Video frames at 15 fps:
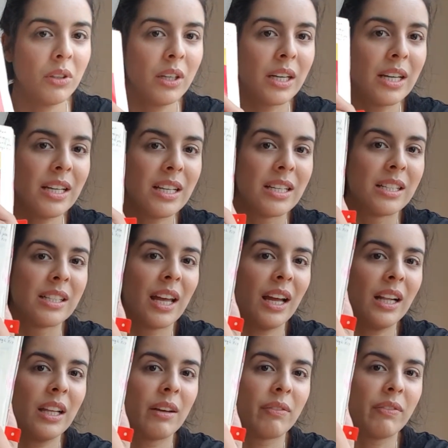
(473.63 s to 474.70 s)
It is
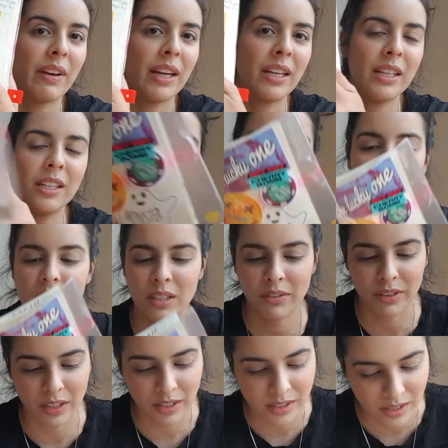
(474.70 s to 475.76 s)
hella faded. What
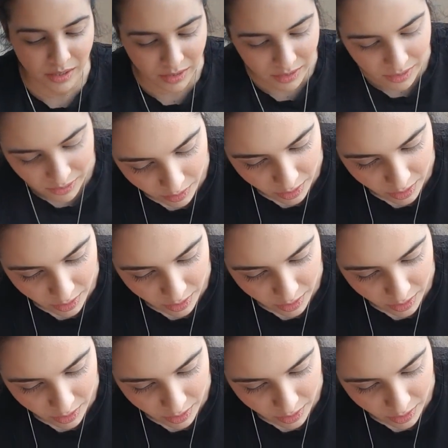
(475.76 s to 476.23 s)
even is this?